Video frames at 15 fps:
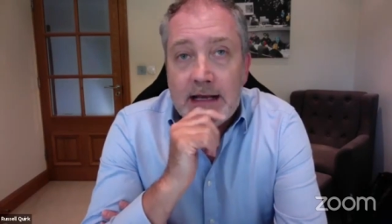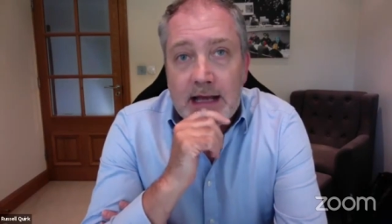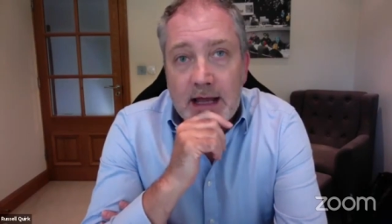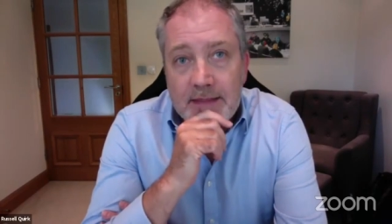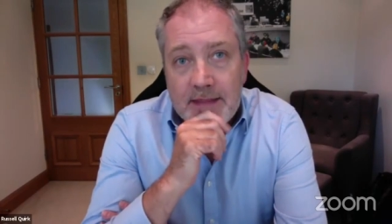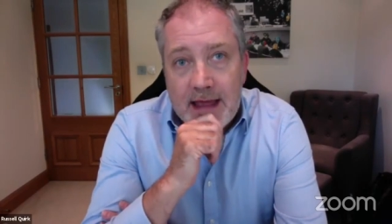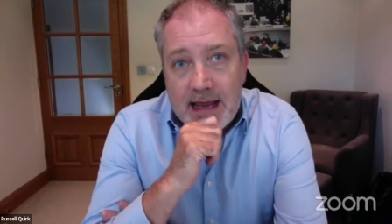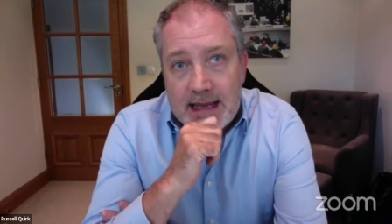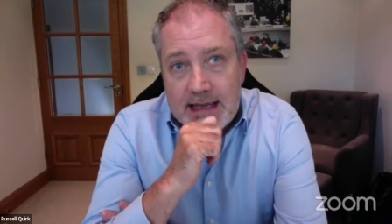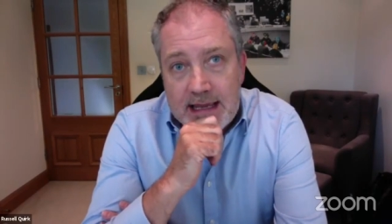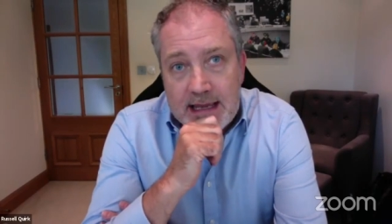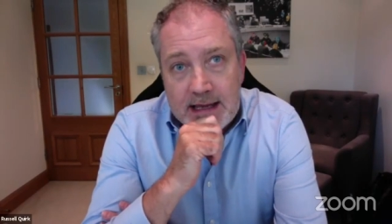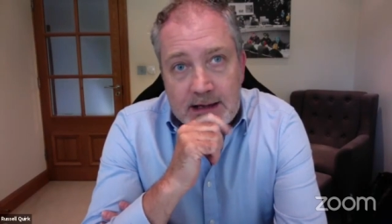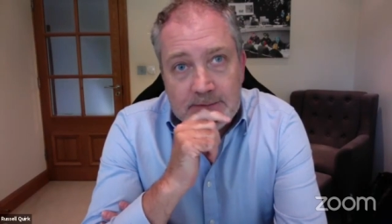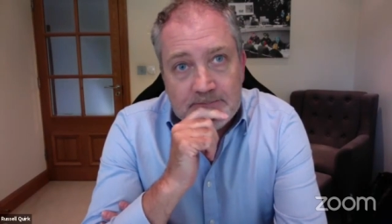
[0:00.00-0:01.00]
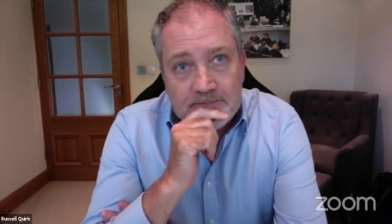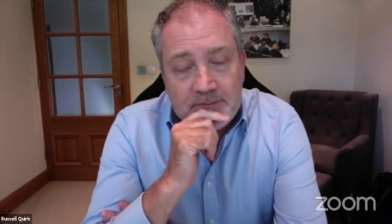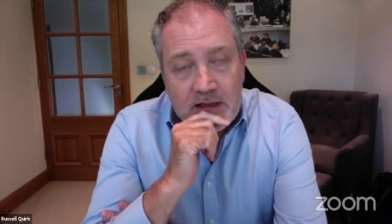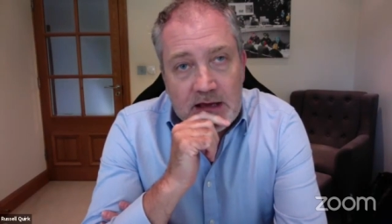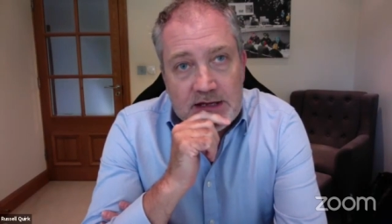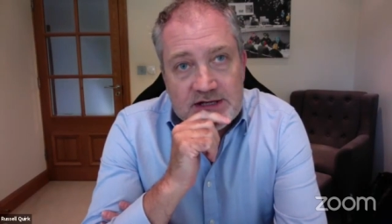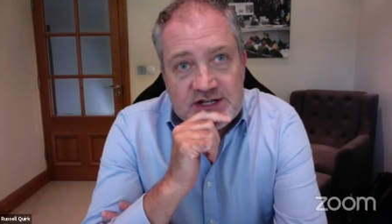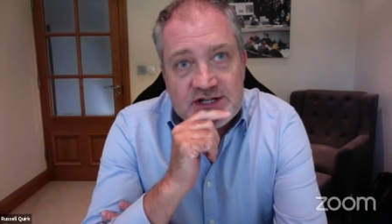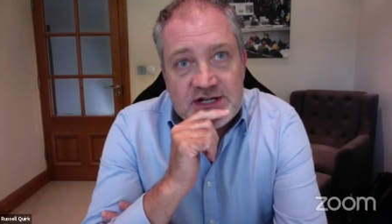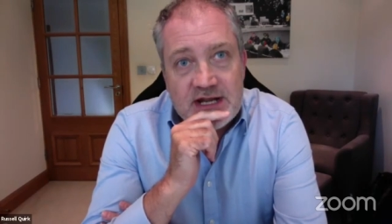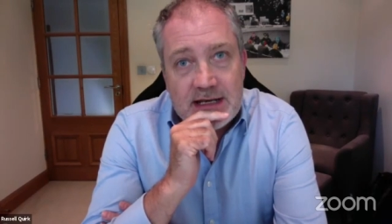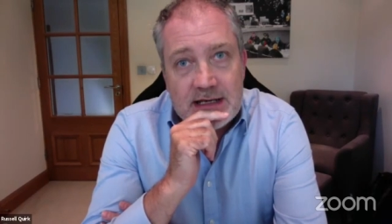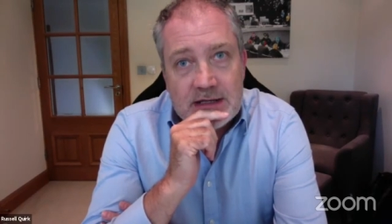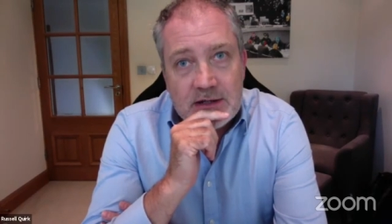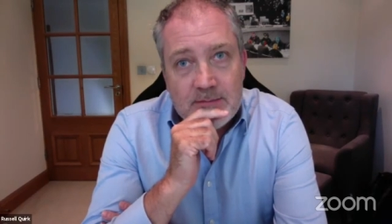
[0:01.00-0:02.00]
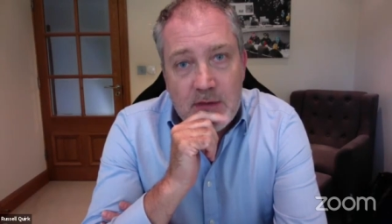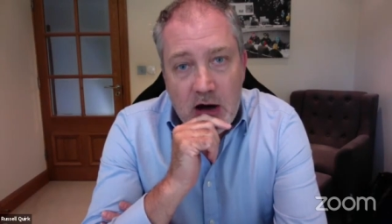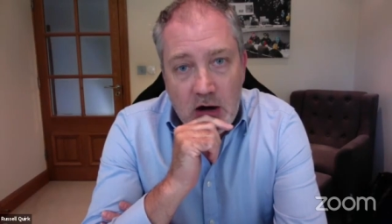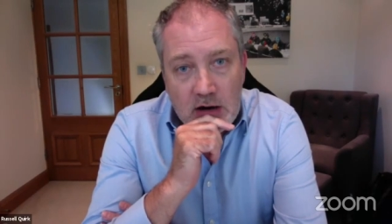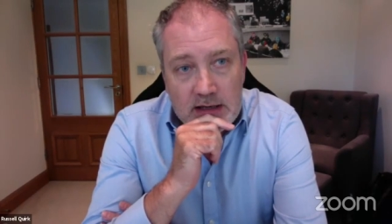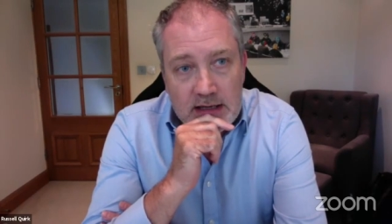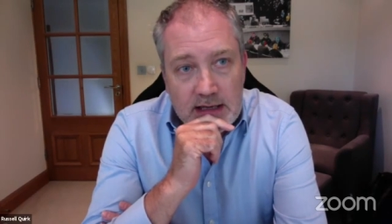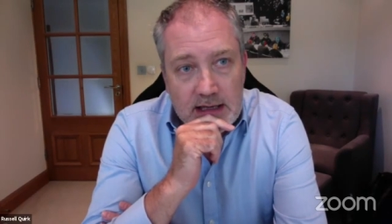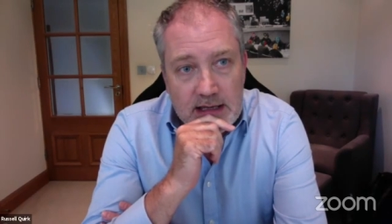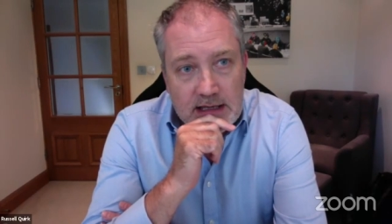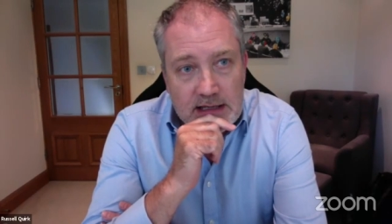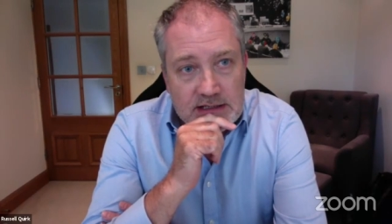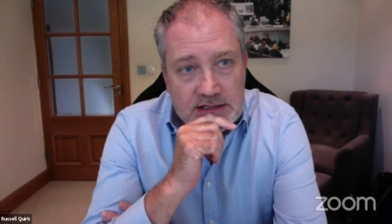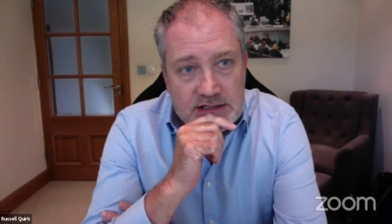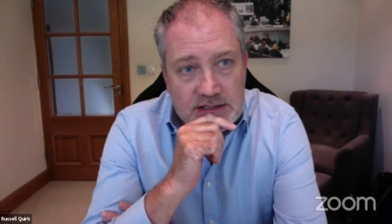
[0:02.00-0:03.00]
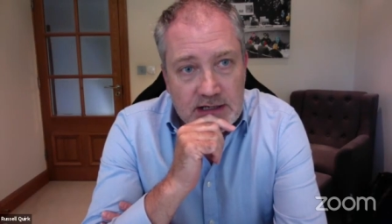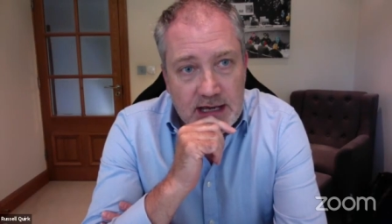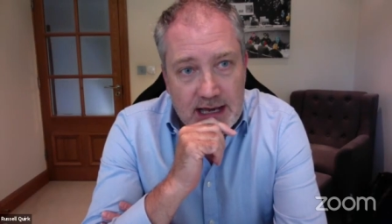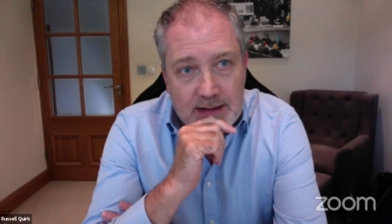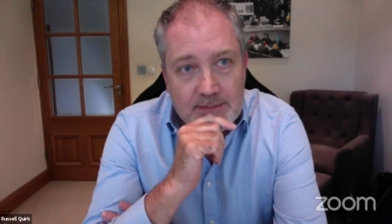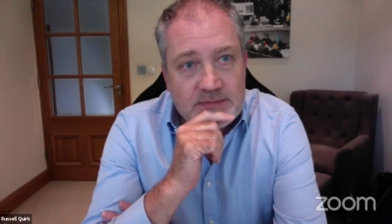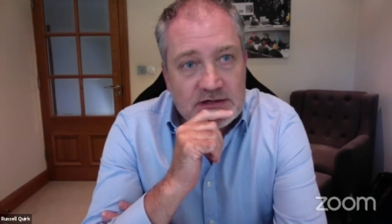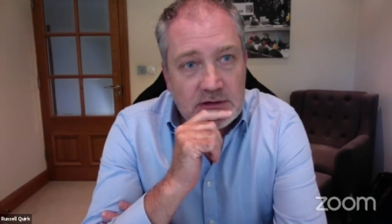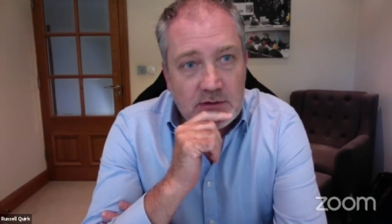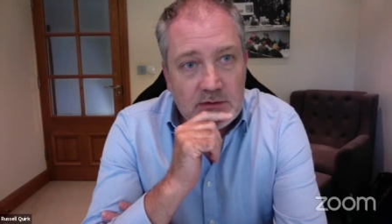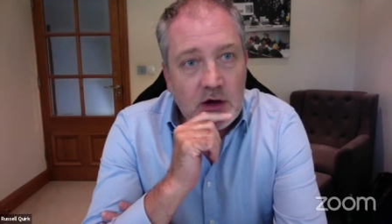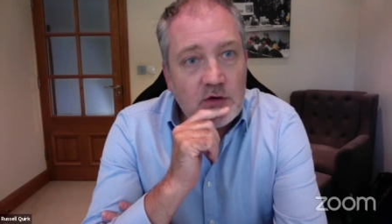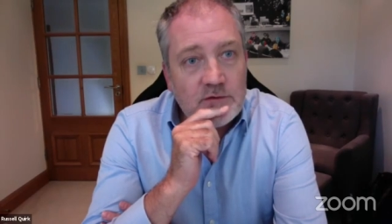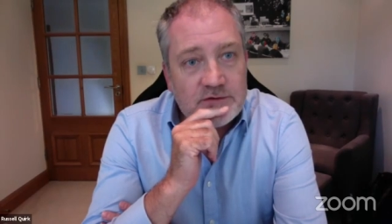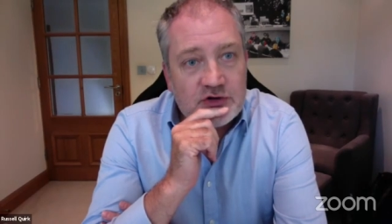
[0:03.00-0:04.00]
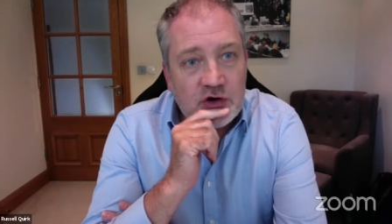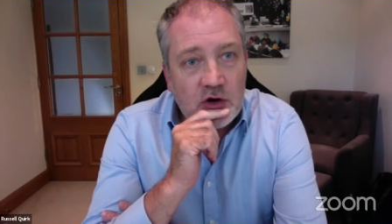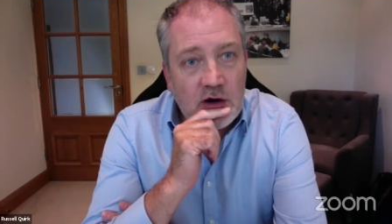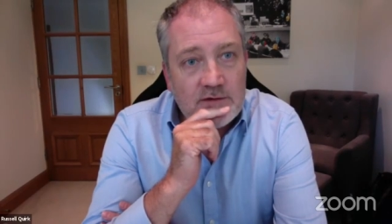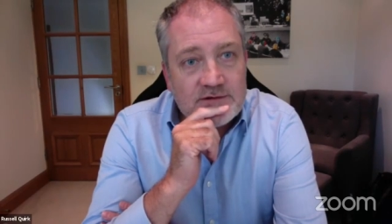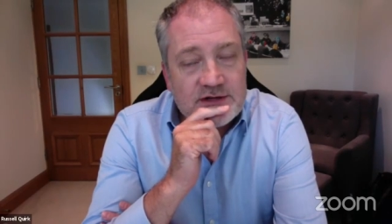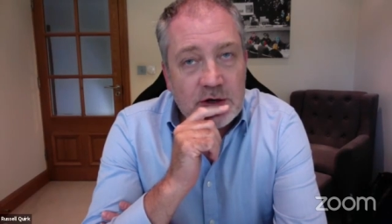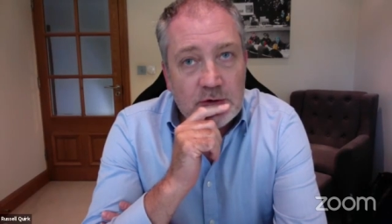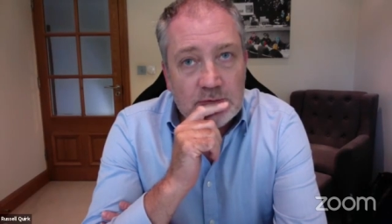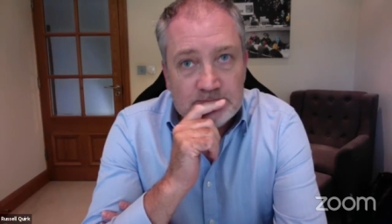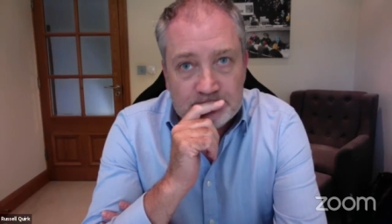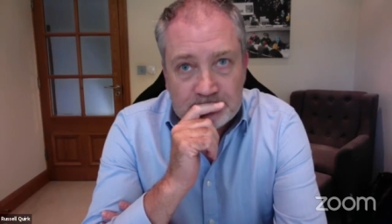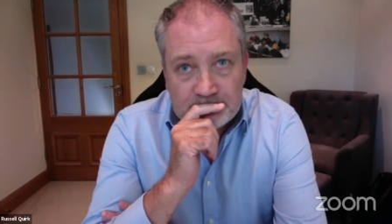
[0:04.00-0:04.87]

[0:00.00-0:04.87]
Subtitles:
And that here has sent the market into absolute overdrive. So